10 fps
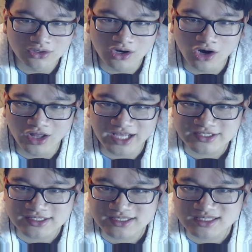Oh, that
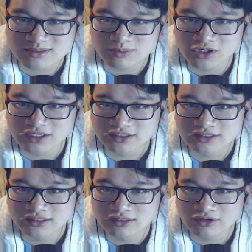just hits the spot.
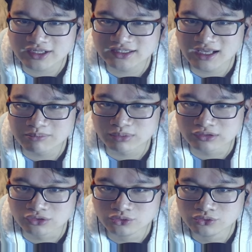Look at that
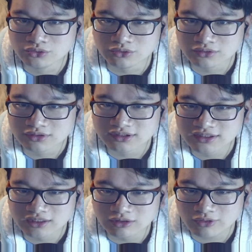blue.
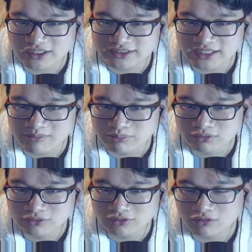Look at that
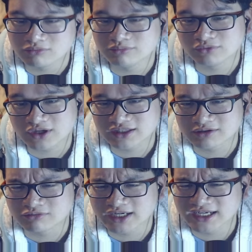blue. Oh, look at the
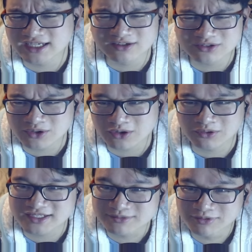green and
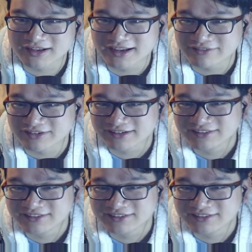turquoise, whatever.